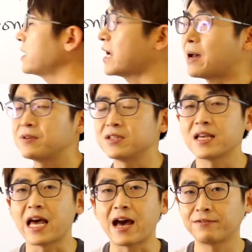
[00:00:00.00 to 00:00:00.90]
that happens
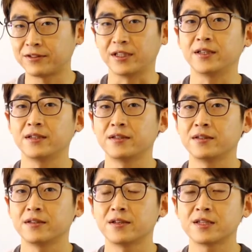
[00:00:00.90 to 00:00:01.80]
after,
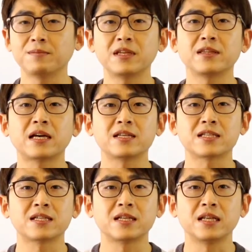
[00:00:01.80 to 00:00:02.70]
something that
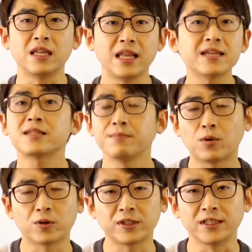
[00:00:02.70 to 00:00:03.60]
is less
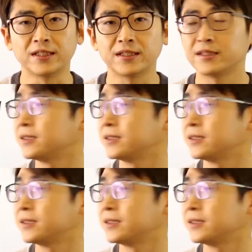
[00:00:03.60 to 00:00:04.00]
important.